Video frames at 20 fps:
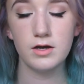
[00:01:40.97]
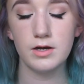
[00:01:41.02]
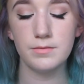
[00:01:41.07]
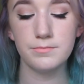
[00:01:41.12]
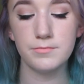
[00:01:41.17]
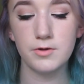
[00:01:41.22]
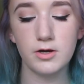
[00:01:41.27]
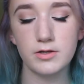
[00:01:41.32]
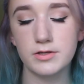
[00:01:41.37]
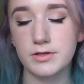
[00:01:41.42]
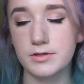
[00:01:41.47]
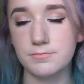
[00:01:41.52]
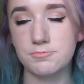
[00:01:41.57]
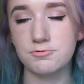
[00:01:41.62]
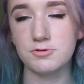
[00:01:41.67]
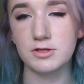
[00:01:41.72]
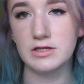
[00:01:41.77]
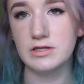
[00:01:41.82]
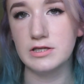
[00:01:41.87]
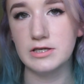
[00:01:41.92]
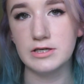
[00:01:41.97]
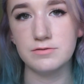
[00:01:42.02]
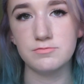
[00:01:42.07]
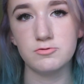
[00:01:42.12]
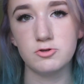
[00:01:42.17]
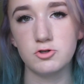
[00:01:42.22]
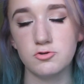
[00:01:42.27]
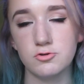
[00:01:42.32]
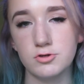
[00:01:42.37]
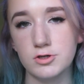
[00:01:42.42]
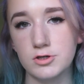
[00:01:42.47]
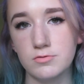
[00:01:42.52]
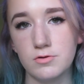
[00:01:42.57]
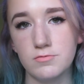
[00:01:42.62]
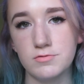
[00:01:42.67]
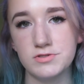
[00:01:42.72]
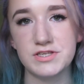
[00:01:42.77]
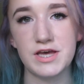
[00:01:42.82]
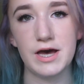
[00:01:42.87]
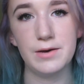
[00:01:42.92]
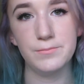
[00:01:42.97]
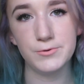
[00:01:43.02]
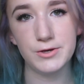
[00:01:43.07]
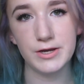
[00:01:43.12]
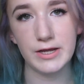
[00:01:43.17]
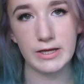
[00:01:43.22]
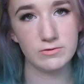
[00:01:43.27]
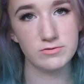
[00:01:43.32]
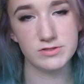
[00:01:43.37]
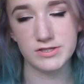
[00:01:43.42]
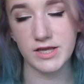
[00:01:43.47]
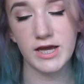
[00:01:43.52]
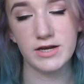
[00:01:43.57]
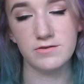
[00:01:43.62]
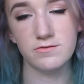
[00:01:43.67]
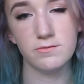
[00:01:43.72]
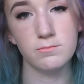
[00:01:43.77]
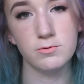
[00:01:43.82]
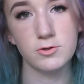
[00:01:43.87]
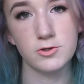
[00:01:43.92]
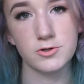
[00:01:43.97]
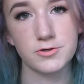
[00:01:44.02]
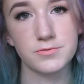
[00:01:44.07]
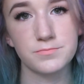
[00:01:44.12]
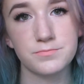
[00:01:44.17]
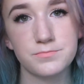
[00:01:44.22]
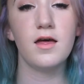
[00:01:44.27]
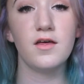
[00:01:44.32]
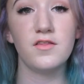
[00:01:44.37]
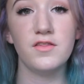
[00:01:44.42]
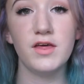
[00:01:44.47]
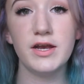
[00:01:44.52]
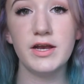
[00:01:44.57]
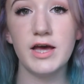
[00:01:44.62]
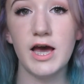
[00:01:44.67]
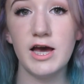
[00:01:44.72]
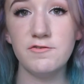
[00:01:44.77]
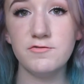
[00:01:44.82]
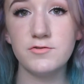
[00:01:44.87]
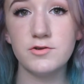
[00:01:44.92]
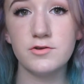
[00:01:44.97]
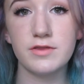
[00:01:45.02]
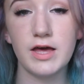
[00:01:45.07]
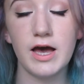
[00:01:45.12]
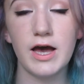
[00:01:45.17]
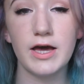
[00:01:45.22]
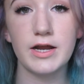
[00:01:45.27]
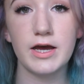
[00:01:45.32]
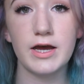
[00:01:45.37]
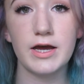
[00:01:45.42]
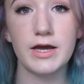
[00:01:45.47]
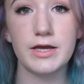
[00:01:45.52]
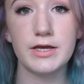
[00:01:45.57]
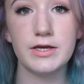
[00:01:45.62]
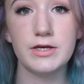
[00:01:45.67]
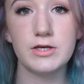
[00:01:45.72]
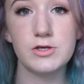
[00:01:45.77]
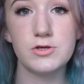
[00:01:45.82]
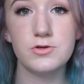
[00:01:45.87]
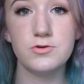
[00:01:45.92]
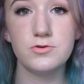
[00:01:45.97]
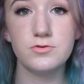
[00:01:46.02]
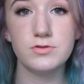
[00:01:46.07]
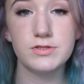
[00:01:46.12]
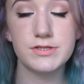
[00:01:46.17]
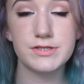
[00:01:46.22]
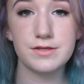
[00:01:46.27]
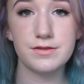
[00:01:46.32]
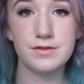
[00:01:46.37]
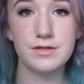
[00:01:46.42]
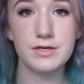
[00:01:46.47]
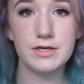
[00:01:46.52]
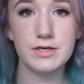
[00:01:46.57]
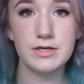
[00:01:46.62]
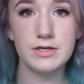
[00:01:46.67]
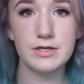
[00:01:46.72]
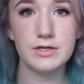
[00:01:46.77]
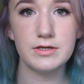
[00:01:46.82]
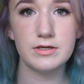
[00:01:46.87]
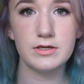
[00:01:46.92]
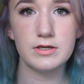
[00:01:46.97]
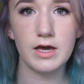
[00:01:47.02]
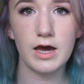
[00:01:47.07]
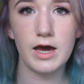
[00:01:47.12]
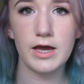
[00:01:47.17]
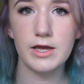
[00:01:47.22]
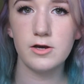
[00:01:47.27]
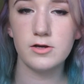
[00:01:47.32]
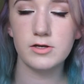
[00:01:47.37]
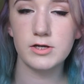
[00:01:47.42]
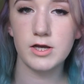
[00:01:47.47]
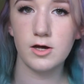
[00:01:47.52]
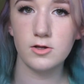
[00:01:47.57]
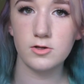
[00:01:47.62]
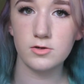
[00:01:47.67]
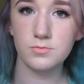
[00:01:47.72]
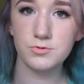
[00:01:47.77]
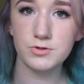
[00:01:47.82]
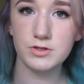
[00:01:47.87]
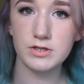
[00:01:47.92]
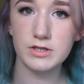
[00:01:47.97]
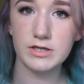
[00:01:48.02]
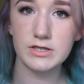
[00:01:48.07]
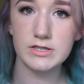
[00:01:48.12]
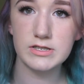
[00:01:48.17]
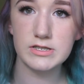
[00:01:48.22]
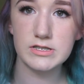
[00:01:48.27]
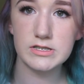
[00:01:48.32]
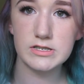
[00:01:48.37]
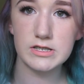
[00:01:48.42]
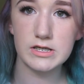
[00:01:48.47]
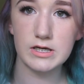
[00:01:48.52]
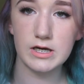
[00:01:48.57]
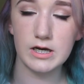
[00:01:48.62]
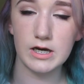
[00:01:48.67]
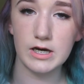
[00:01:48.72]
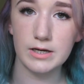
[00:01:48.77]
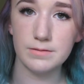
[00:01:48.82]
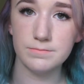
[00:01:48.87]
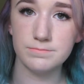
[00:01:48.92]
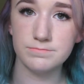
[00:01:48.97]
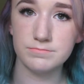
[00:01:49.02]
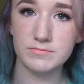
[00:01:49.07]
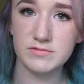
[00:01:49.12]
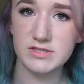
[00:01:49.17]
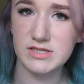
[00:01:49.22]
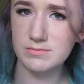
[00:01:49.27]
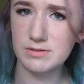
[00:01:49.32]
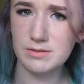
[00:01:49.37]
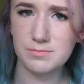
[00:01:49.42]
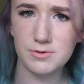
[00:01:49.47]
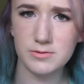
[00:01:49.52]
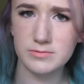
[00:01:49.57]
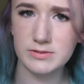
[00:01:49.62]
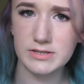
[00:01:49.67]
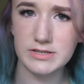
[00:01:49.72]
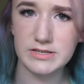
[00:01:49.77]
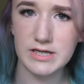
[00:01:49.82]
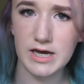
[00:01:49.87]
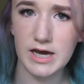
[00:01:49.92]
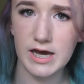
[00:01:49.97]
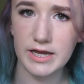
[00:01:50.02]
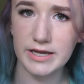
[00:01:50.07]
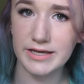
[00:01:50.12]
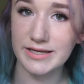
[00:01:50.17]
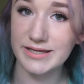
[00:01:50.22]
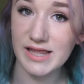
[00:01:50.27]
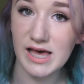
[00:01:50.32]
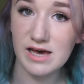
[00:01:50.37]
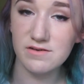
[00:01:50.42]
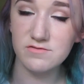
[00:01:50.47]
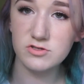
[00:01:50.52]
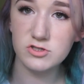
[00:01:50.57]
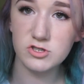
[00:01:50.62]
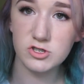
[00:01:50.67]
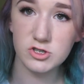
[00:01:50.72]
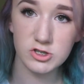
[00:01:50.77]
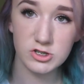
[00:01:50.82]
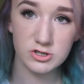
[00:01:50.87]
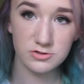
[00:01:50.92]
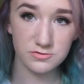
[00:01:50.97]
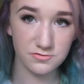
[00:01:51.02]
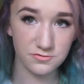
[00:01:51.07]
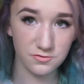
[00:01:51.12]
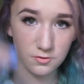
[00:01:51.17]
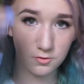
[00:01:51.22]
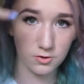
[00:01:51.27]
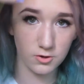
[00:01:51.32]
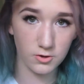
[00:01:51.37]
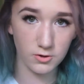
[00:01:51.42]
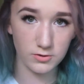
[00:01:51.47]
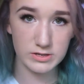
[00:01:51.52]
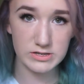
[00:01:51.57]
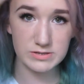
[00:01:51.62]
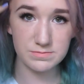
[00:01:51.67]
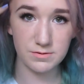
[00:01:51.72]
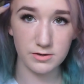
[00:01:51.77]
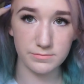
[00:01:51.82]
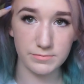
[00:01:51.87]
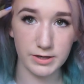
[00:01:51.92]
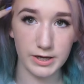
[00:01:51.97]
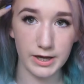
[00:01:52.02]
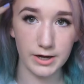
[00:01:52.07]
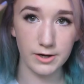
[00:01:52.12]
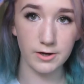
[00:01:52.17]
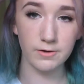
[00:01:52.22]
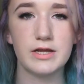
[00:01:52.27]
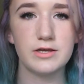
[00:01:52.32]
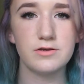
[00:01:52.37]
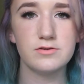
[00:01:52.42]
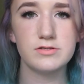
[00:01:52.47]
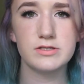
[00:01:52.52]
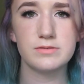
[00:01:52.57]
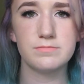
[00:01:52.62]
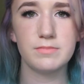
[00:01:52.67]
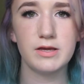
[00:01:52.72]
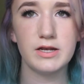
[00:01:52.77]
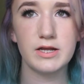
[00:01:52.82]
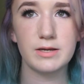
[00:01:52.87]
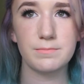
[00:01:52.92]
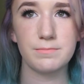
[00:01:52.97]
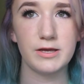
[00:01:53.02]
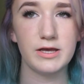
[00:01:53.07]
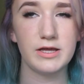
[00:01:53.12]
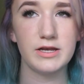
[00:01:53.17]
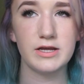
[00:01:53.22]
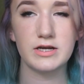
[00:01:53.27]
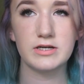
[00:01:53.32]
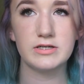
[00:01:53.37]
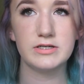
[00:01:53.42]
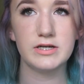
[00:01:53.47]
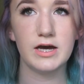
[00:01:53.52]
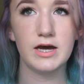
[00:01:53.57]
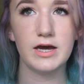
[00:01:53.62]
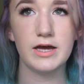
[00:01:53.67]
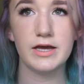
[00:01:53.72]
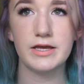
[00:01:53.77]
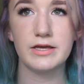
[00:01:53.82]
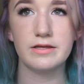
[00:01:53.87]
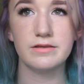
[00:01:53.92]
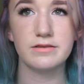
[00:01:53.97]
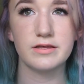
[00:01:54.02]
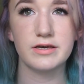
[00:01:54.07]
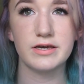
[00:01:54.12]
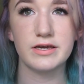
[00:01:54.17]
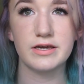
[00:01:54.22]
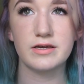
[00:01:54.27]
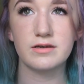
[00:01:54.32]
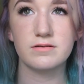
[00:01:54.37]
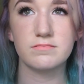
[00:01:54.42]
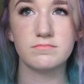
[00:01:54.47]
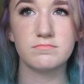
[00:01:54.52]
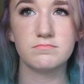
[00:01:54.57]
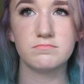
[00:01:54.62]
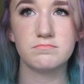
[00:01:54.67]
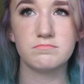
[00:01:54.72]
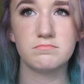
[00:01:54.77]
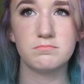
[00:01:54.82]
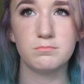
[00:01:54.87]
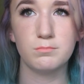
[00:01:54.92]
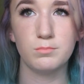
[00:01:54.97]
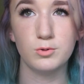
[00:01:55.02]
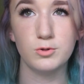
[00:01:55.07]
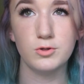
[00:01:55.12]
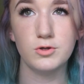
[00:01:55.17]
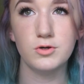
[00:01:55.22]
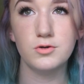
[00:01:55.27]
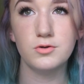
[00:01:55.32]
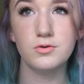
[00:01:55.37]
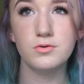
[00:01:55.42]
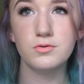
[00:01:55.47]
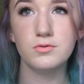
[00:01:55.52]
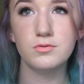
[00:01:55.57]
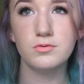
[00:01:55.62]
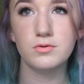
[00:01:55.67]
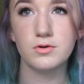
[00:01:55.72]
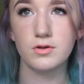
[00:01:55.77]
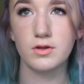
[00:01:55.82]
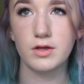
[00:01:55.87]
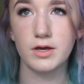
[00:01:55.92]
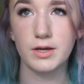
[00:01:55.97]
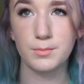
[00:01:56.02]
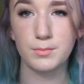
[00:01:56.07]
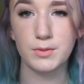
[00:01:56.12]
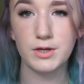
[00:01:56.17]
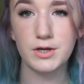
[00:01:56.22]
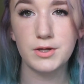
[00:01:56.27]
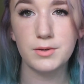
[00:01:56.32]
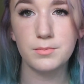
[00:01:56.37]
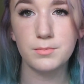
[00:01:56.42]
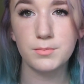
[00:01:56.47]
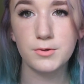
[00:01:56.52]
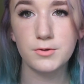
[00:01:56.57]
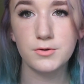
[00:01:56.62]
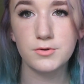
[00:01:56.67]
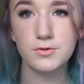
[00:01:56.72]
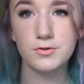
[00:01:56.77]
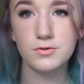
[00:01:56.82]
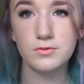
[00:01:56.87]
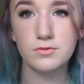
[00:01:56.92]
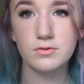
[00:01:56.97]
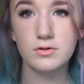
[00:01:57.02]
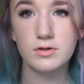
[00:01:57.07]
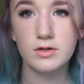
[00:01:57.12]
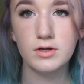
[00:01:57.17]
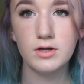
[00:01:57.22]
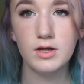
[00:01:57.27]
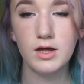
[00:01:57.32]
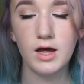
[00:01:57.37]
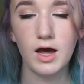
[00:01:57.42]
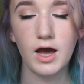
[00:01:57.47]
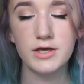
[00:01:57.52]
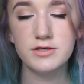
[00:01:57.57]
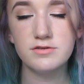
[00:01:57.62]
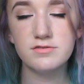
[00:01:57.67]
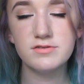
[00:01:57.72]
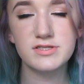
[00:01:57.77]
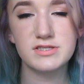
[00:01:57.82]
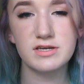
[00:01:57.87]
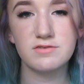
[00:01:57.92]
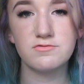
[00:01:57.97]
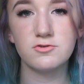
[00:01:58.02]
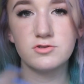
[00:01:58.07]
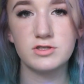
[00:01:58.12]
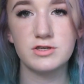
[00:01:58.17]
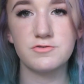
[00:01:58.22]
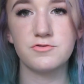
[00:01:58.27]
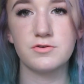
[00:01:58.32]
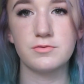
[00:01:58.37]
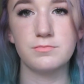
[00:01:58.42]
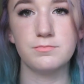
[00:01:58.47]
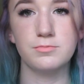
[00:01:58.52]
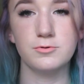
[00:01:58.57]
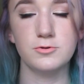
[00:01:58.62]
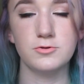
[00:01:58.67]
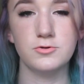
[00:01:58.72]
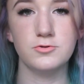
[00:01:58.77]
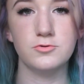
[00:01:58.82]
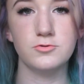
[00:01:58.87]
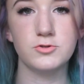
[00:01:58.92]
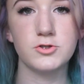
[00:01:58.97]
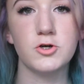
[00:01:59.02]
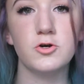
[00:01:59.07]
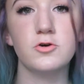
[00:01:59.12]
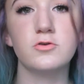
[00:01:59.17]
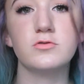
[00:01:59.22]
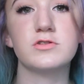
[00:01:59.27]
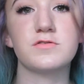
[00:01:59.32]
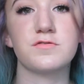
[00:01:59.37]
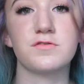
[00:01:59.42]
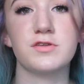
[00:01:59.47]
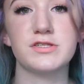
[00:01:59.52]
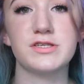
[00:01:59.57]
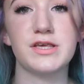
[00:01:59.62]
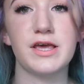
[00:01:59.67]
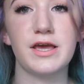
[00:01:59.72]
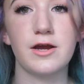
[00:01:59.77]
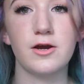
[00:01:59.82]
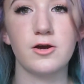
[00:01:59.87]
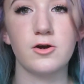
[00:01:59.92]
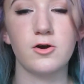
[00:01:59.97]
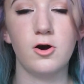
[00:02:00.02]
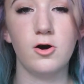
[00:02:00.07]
I'm not completely sure what was happening. It was kind of a blur. Then after that, I used the Ion Color Brilliance semi-permanent dye in lavender for this part of my hair. I used the Manic dye in like blue or like medium blue. I used several different blue tones for this hair.